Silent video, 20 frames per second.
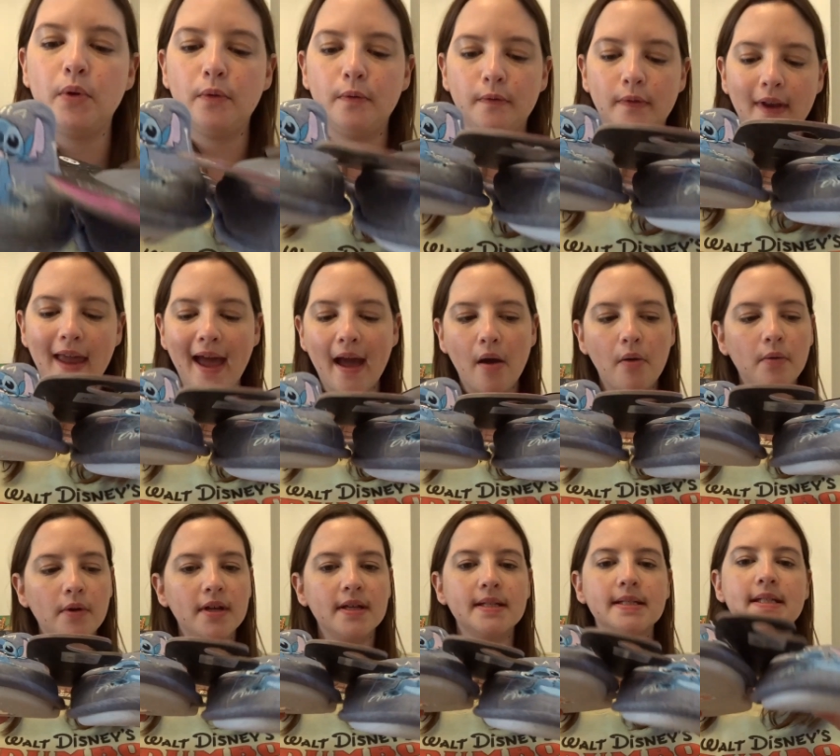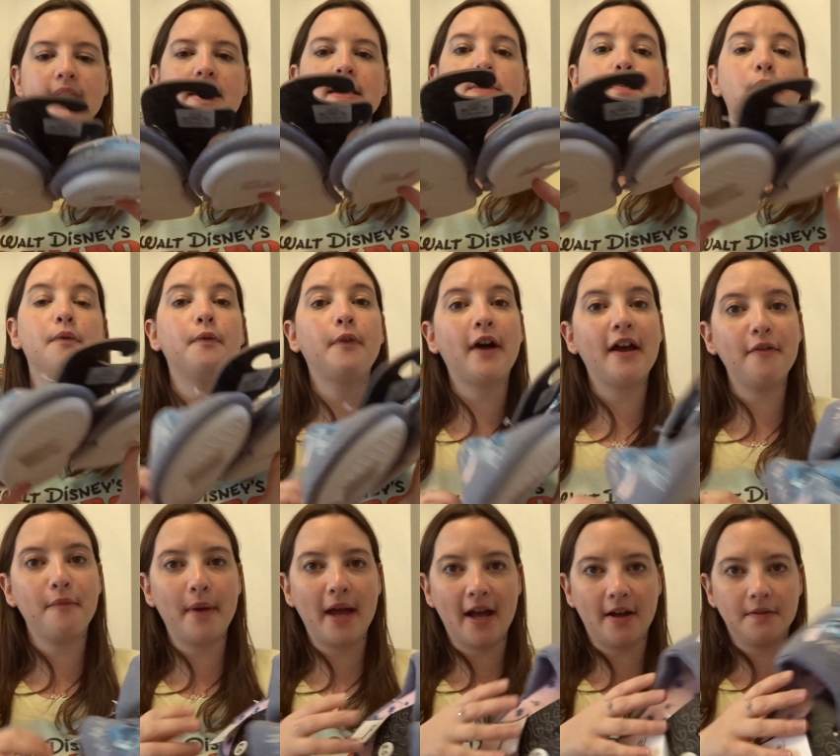flowers. These were five
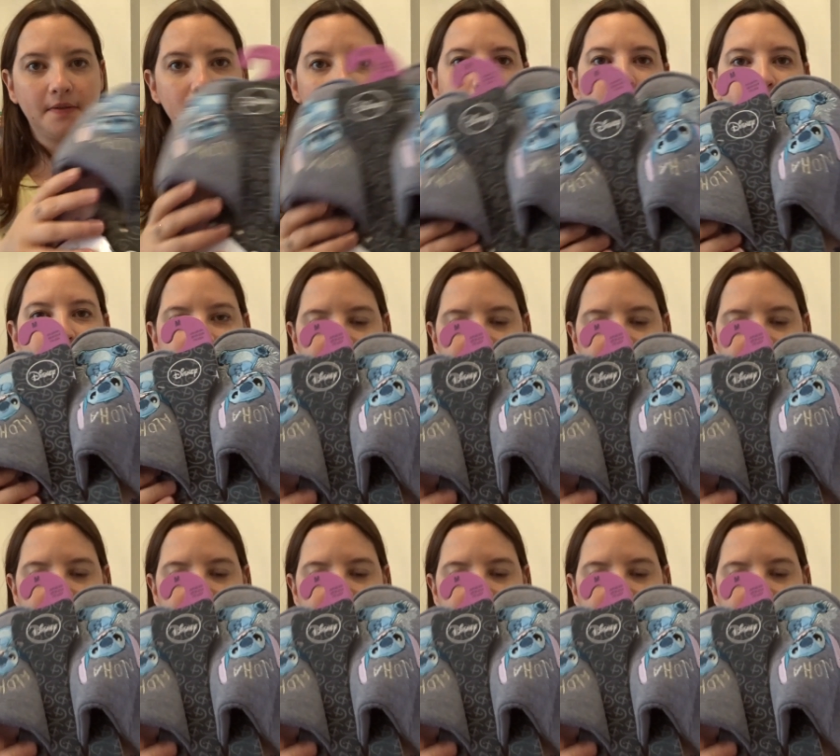pounds,